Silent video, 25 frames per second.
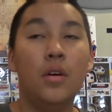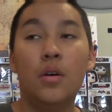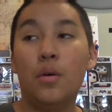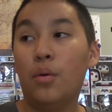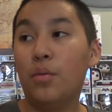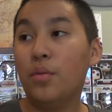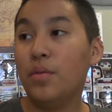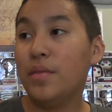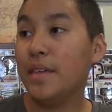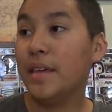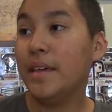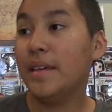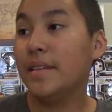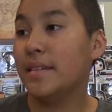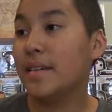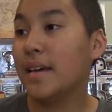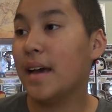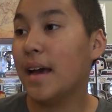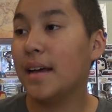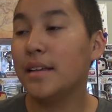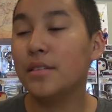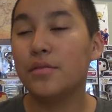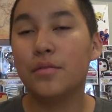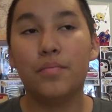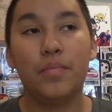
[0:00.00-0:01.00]
Well, these
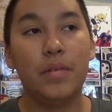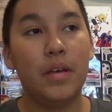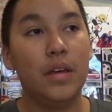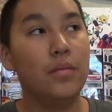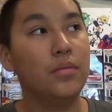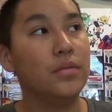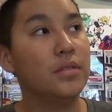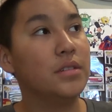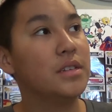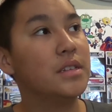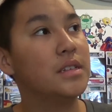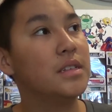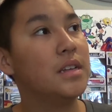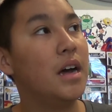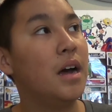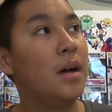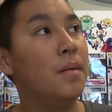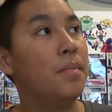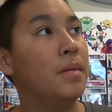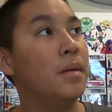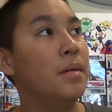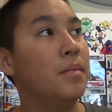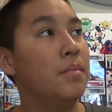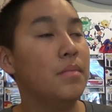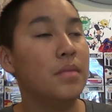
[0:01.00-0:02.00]
guys would be able to
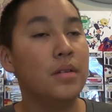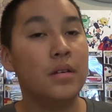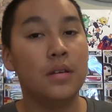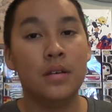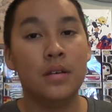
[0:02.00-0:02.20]
stop him.